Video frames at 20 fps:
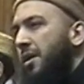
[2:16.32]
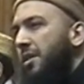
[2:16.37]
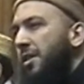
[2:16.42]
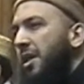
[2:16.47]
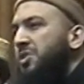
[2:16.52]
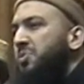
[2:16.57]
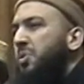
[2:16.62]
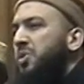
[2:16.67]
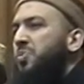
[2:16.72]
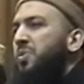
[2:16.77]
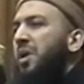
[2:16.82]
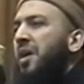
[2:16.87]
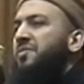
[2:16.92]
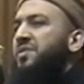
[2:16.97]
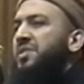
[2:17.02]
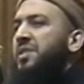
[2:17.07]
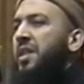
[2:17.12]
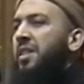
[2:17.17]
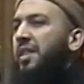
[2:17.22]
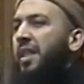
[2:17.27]
That's what we have
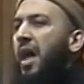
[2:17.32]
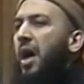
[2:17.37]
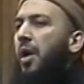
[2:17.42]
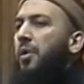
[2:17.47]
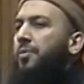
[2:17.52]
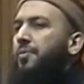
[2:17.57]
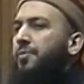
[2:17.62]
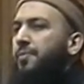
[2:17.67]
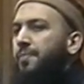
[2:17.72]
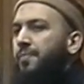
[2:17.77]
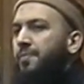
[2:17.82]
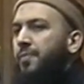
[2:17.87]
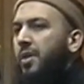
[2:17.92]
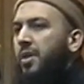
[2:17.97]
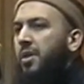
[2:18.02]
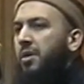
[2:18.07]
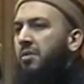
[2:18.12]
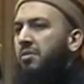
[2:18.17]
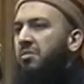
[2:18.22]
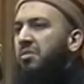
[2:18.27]
sent down.
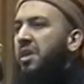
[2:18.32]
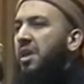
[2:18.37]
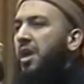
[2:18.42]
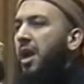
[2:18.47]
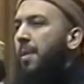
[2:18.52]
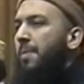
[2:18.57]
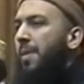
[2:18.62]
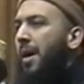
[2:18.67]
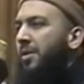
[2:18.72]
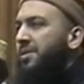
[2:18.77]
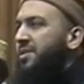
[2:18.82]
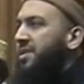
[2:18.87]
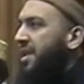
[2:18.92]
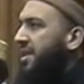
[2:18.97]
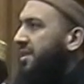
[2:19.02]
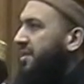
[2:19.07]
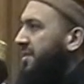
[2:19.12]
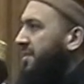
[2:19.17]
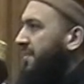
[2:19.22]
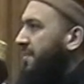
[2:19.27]
Think about
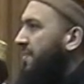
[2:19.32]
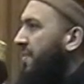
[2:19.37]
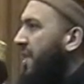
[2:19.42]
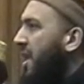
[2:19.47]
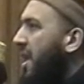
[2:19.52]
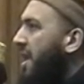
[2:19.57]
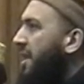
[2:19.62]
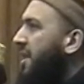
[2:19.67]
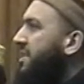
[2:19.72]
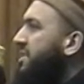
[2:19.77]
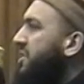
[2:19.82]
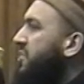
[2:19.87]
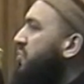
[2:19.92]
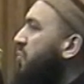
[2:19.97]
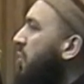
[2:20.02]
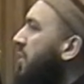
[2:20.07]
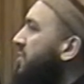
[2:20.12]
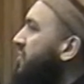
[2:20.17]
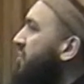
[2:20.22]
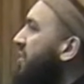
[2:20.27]
it. Doesn't
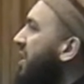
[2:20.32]
want